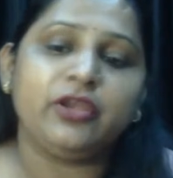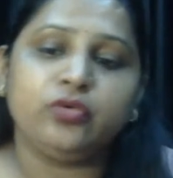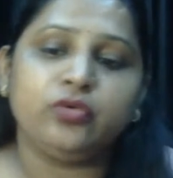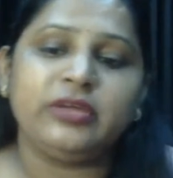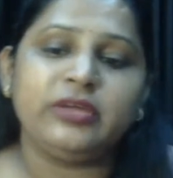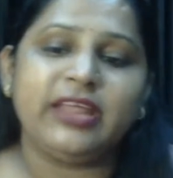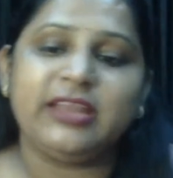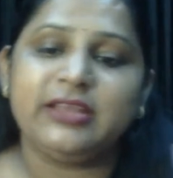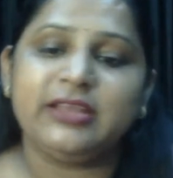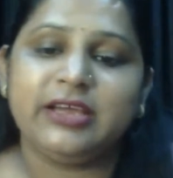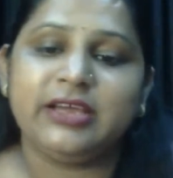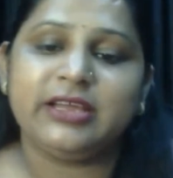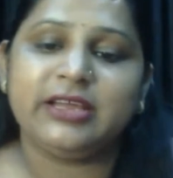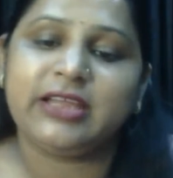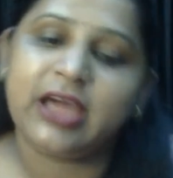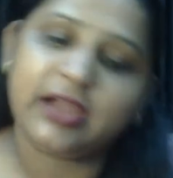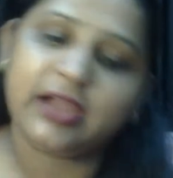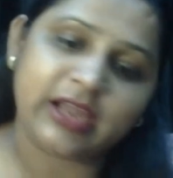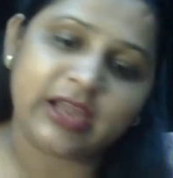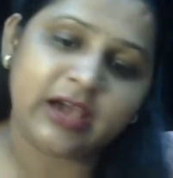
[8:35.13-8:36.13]
to delegate
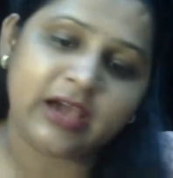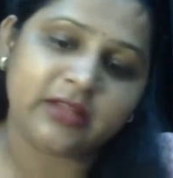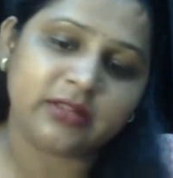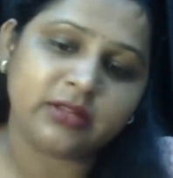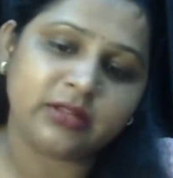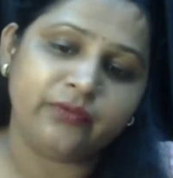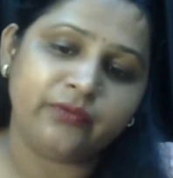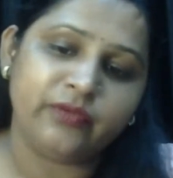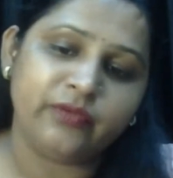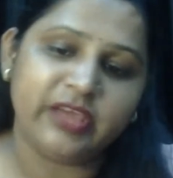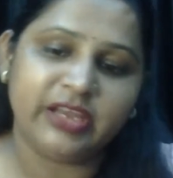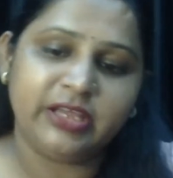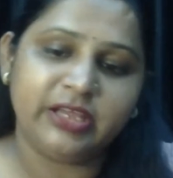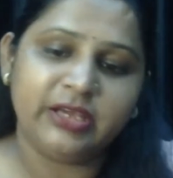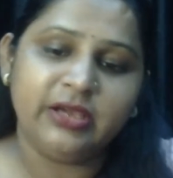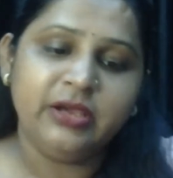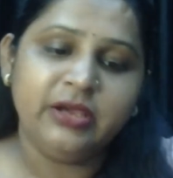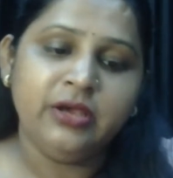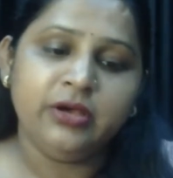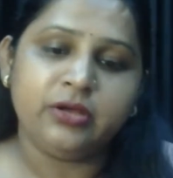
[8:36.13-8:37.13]
our task very
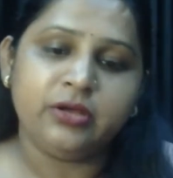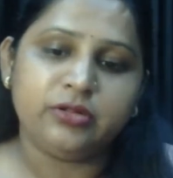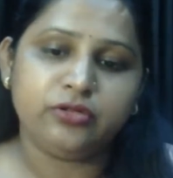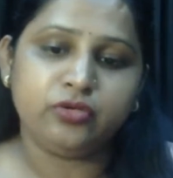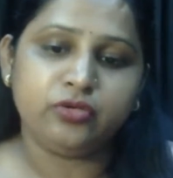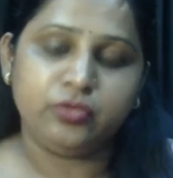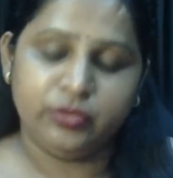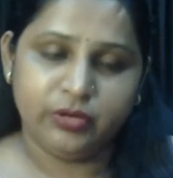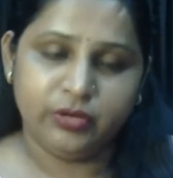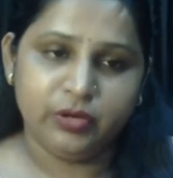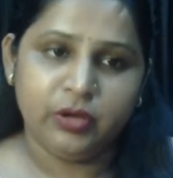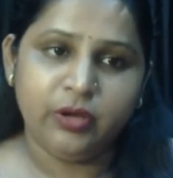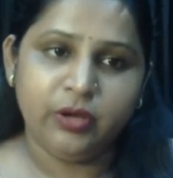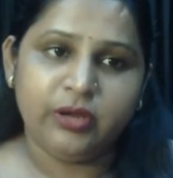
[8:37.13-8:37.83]
soon.